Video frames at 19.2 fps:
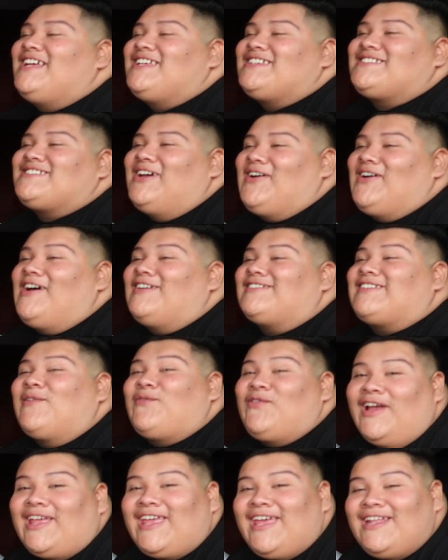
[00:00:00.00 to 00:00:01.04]
So I was
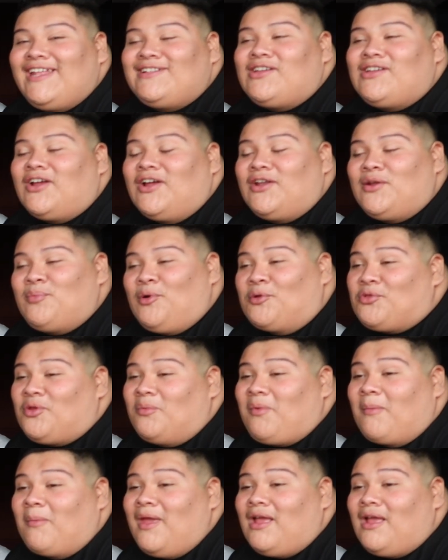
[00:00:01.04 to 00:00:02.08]
like, fuck it, they're gonna both
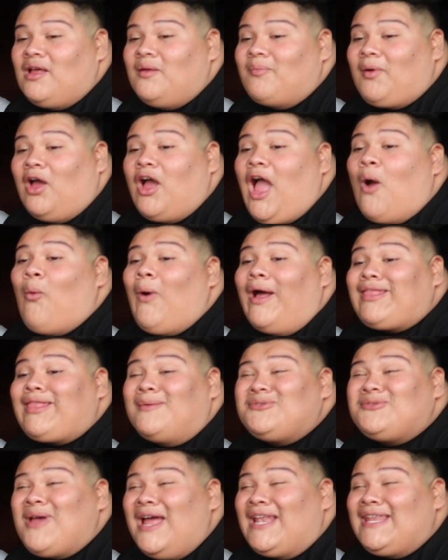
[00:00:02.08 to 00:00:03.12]
do my makeup. I want
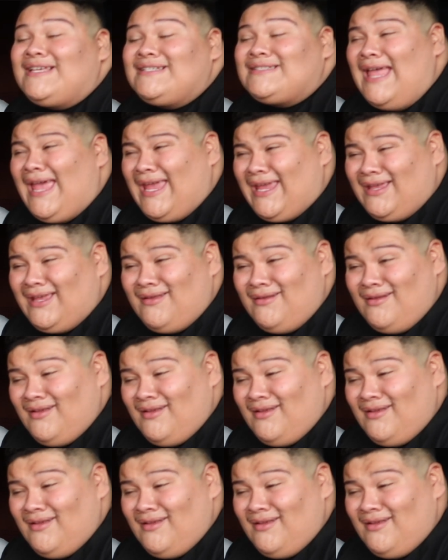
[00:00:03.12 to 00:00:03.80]
them to at least like